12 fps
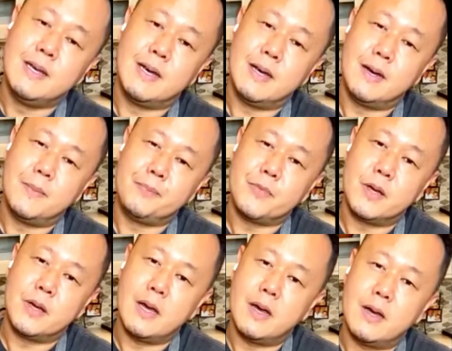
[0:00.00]

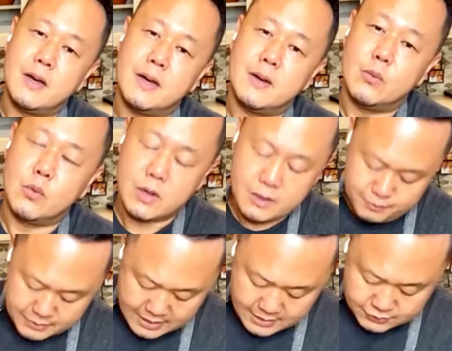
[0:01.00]

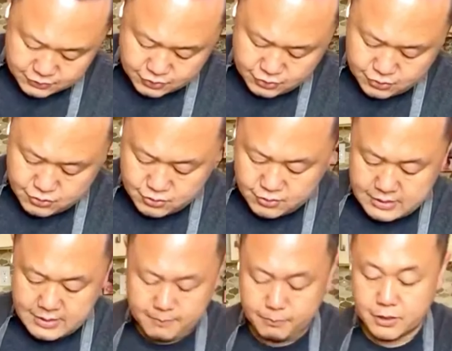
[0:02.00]
applies to your
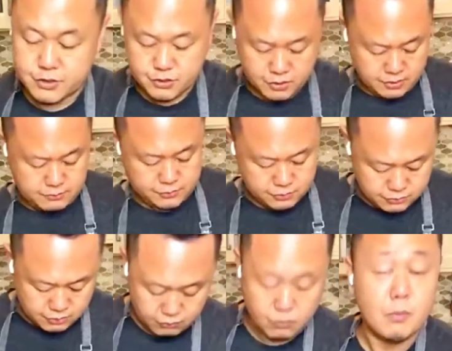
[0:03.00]
blood sugar, so
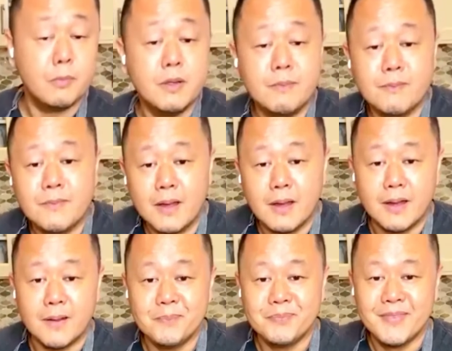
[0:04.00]
don't quote me.
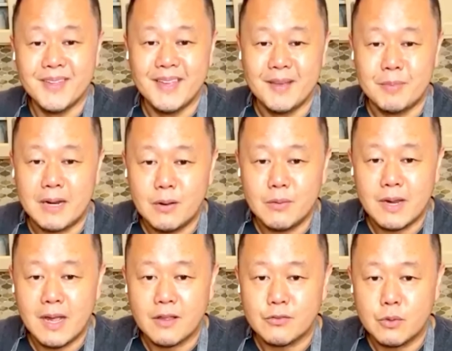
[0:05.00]
But I would
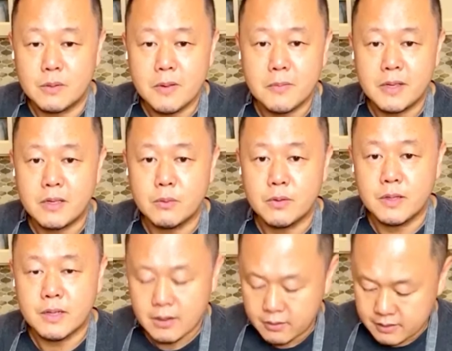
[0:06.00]
ask, what am I making with
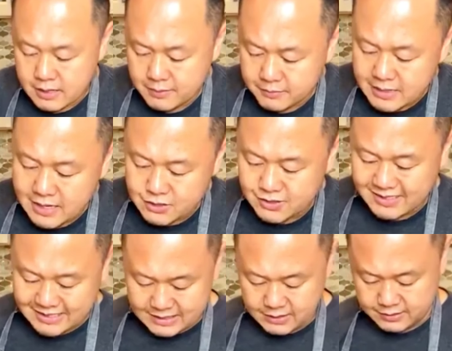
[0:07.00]
it, Erica? I'm gonna actually
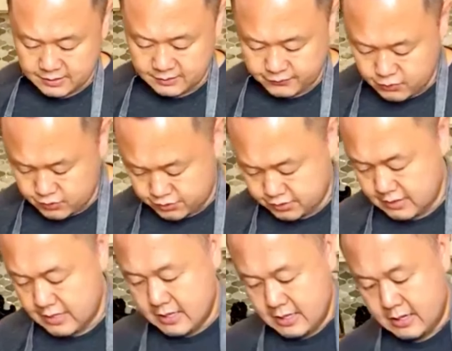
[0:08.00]
eat it first.
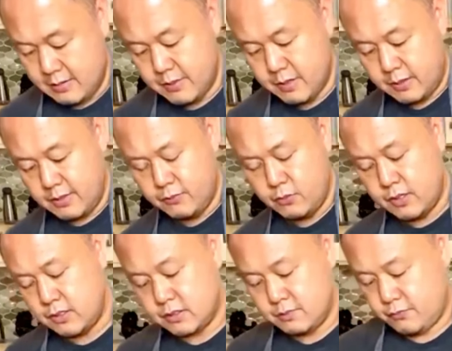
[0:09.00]
I'm gonna give it away
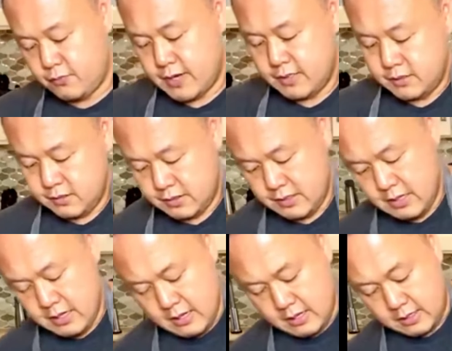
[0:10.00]
to some friends
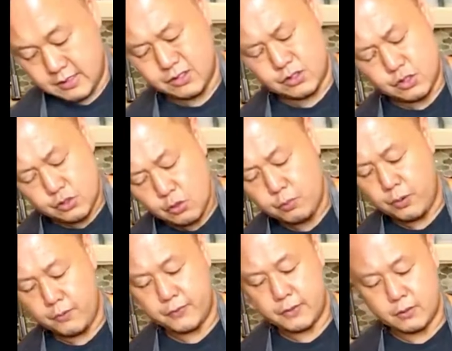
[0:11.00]
because it's so
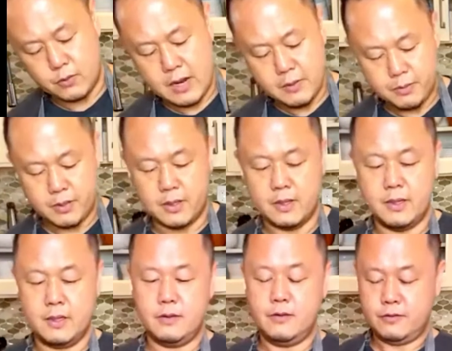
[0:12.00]
perfectly ripe
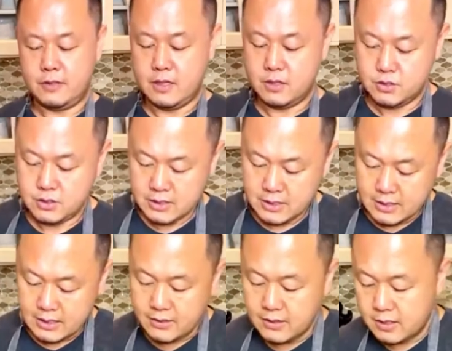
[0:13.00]
in this stage.
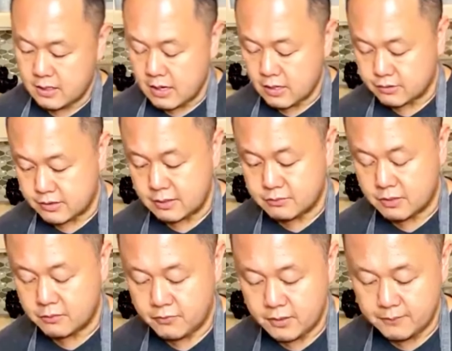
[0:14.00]
And then I'll save
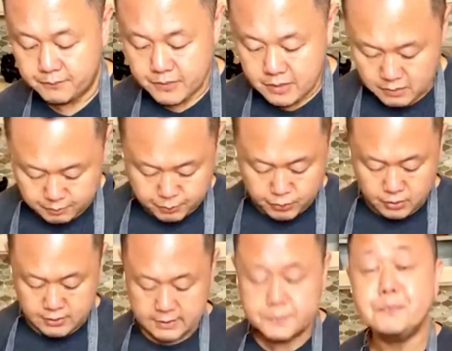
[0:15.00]
some of it and I'll
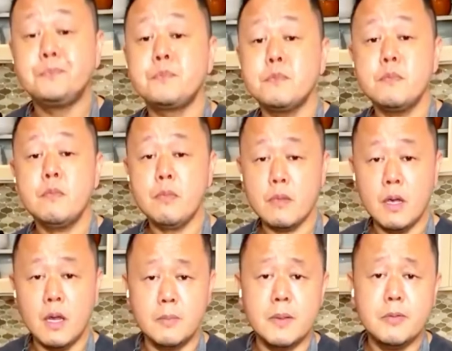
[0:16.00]
pull it
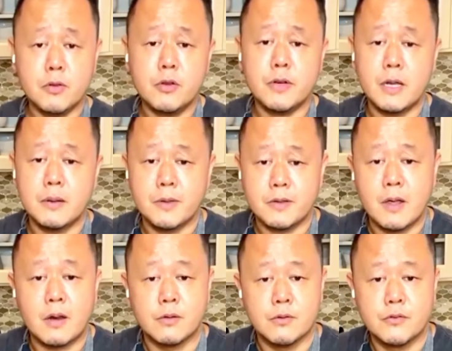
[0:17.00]
and I'll maybe cook down to make
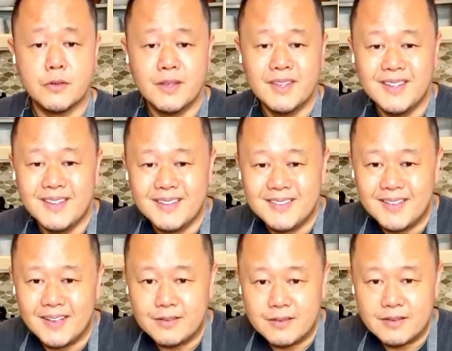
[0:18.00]
tacos. So
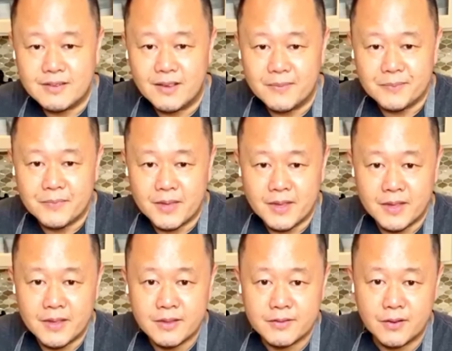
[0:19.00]
how does that sound?
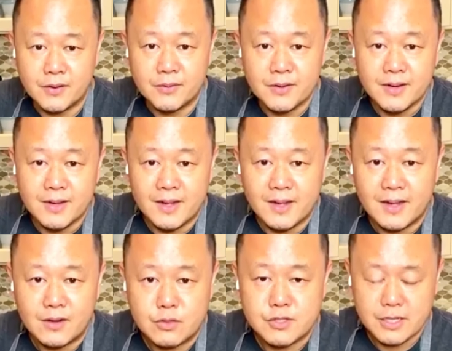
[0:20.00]
So
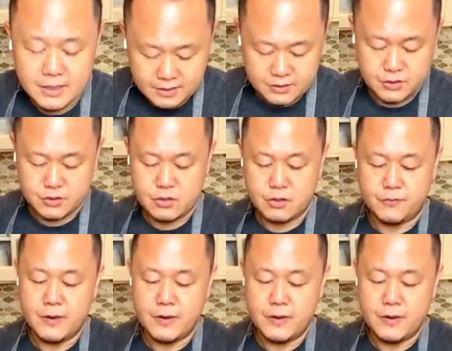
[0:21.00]
Chris Elliott just started